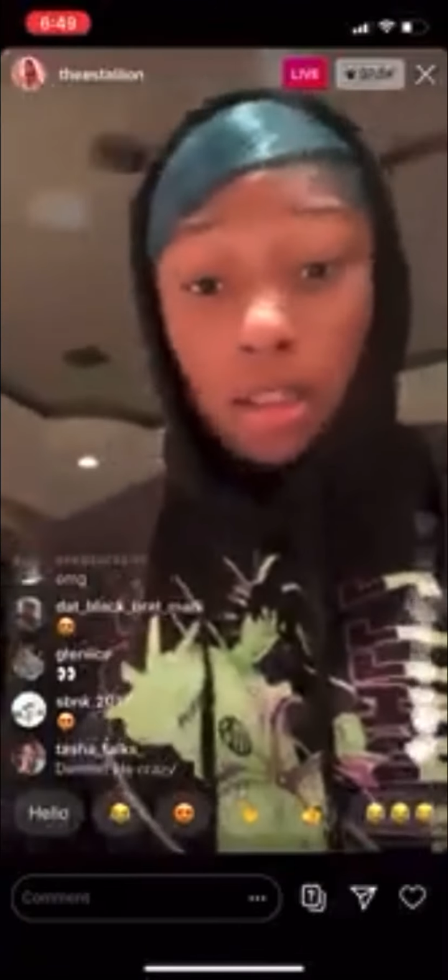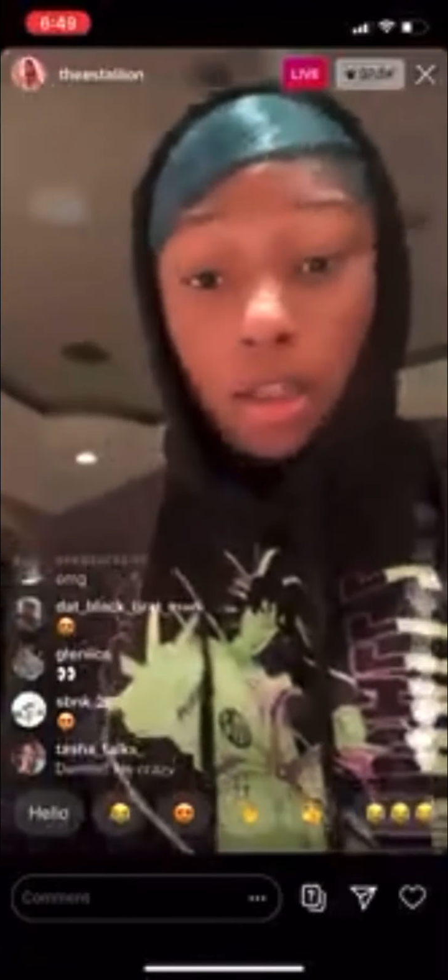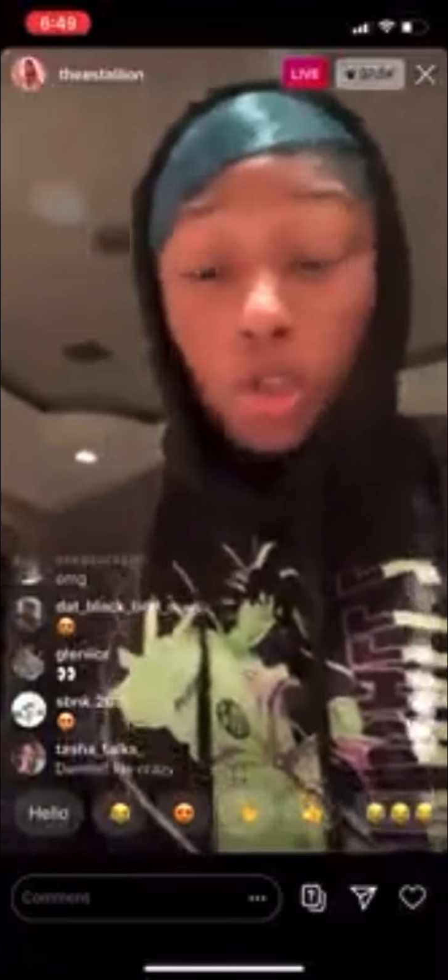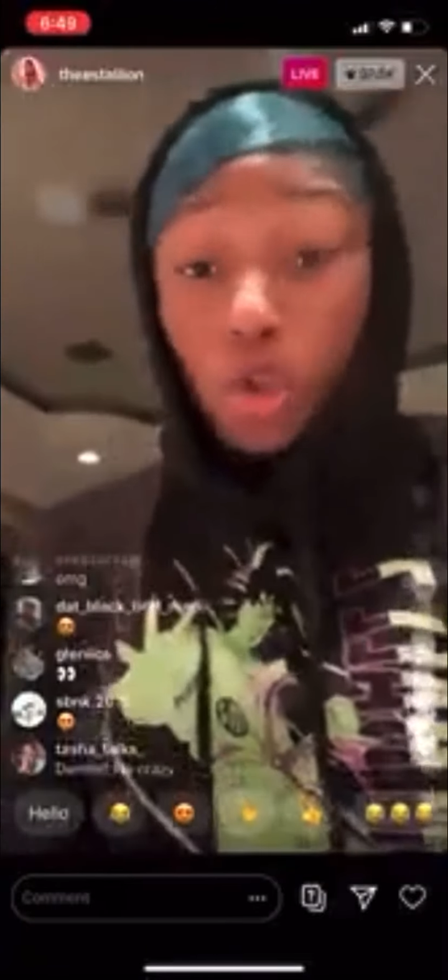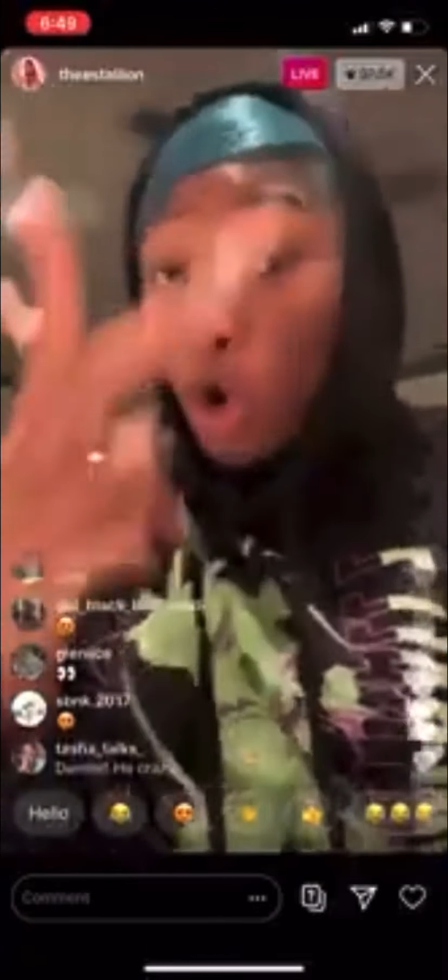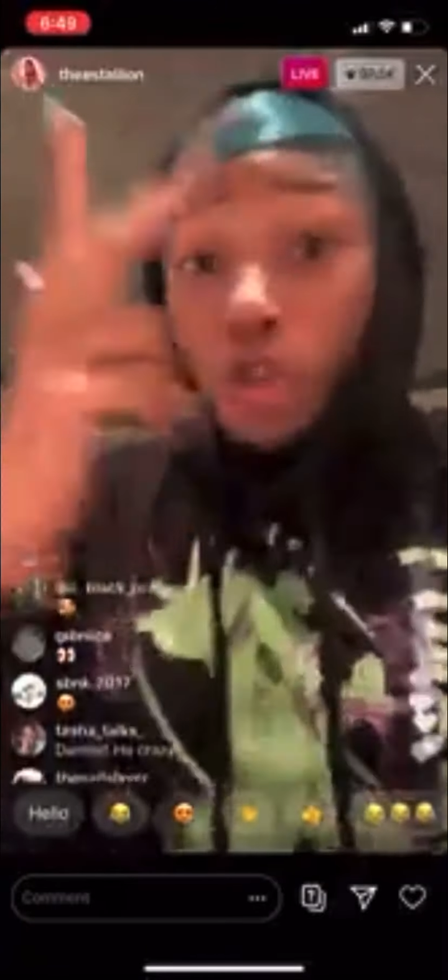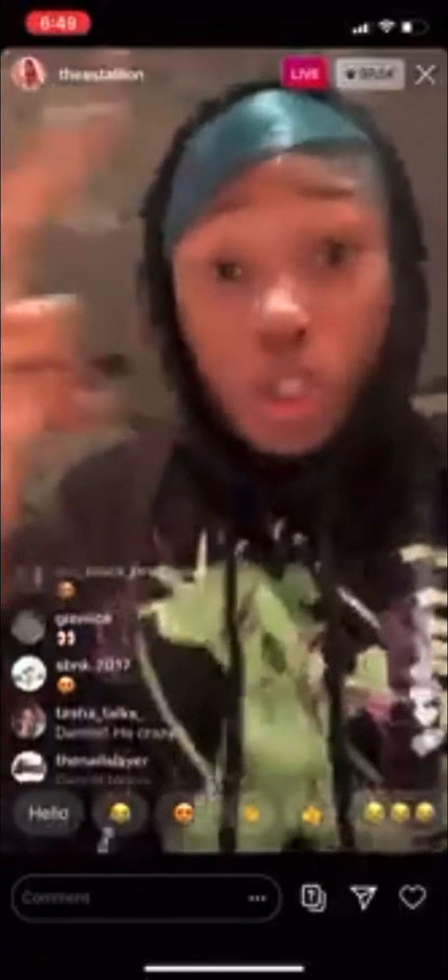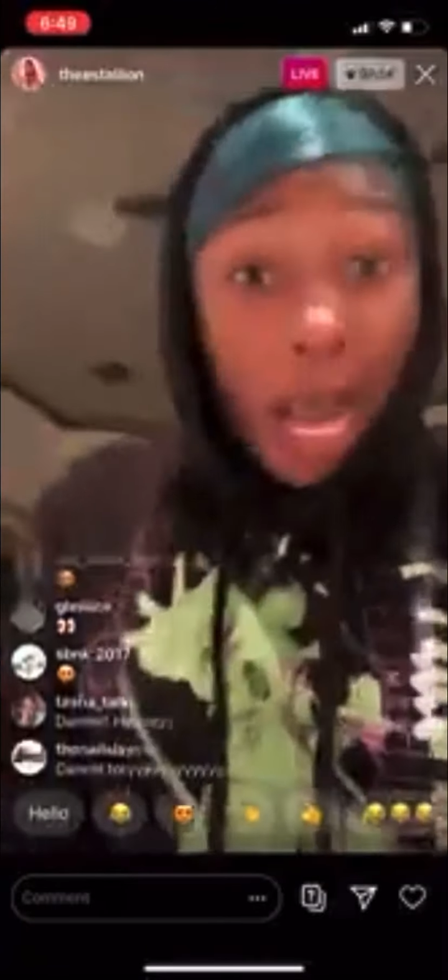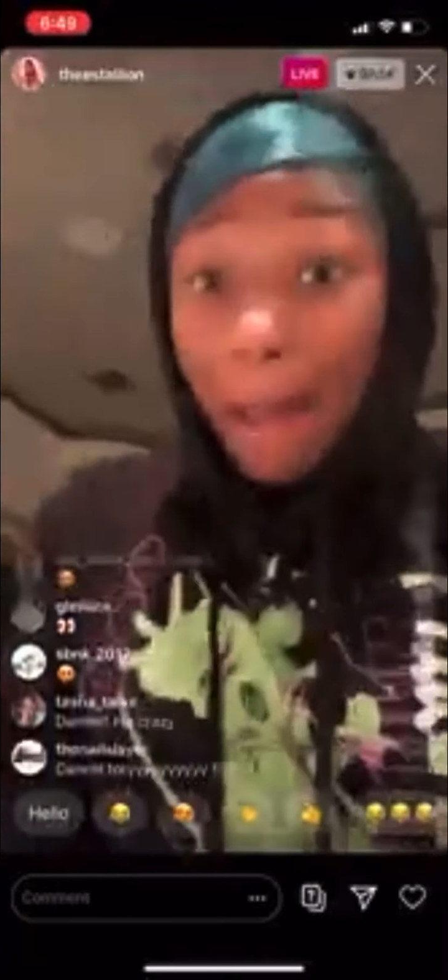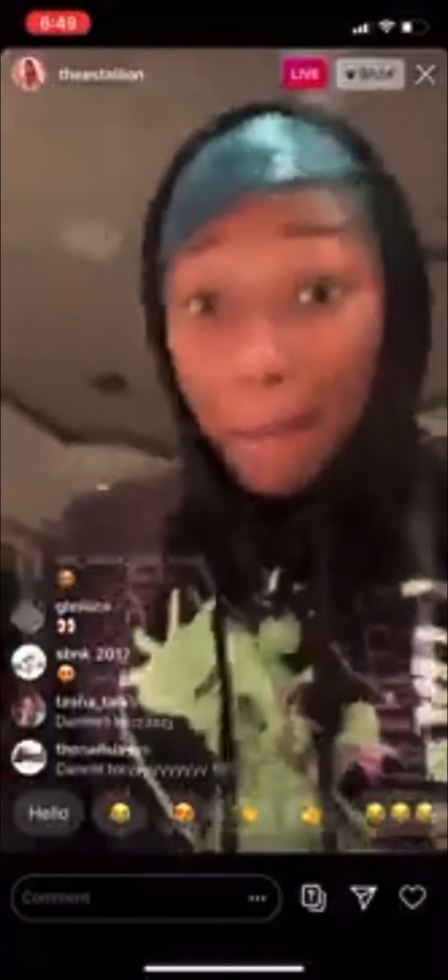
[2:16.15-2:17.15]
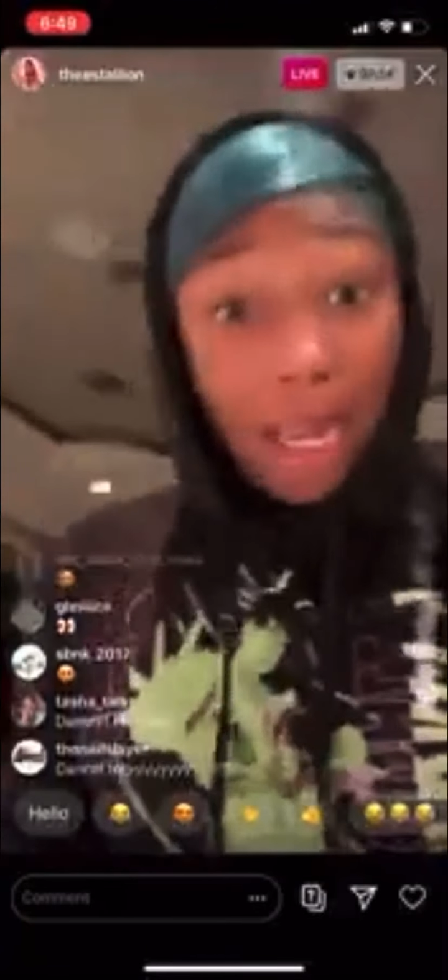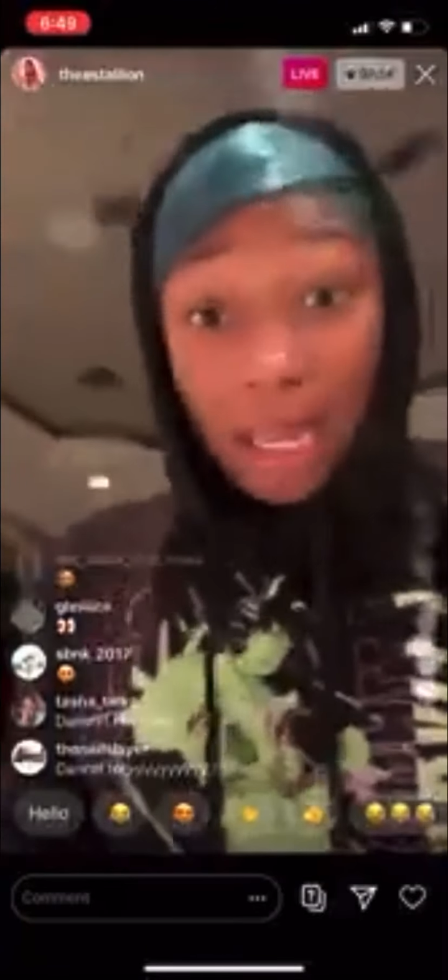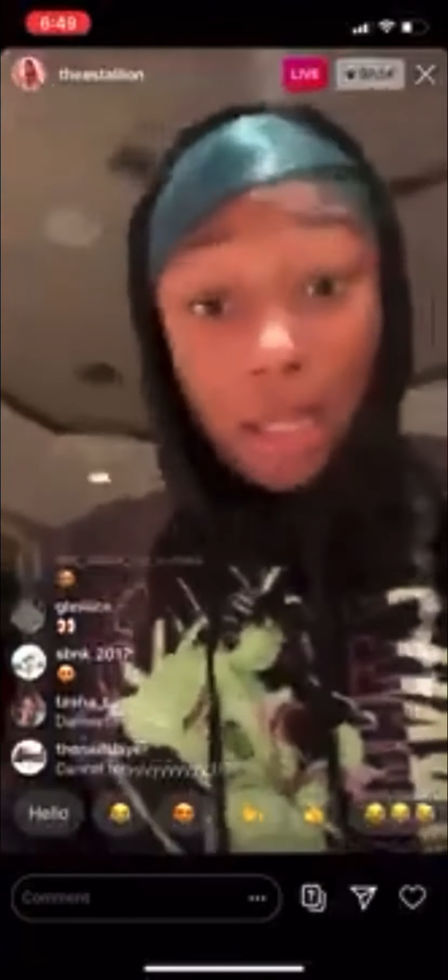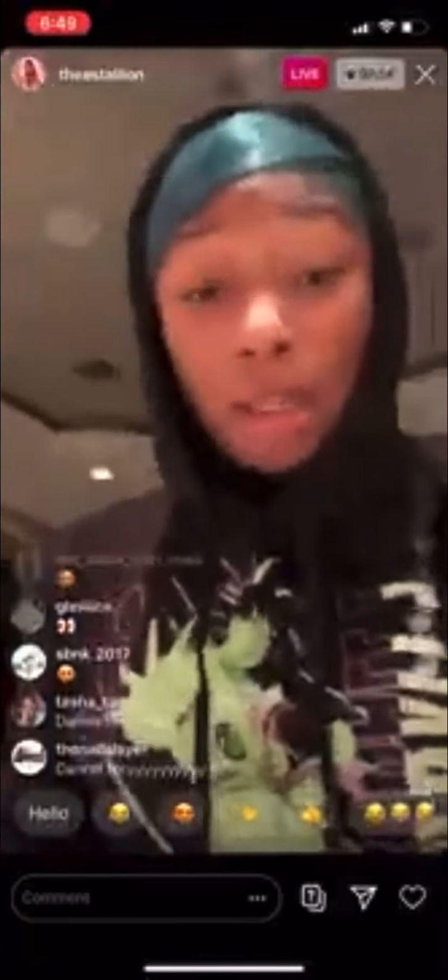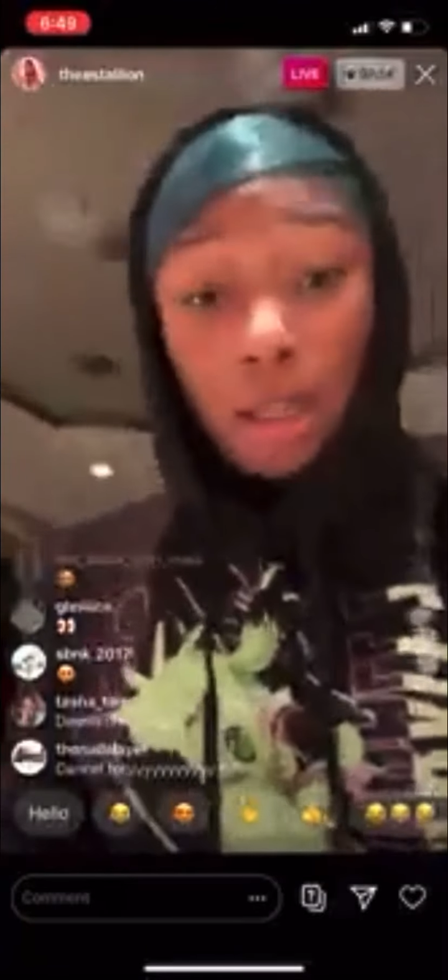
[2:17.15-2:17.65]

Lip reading: You shot me.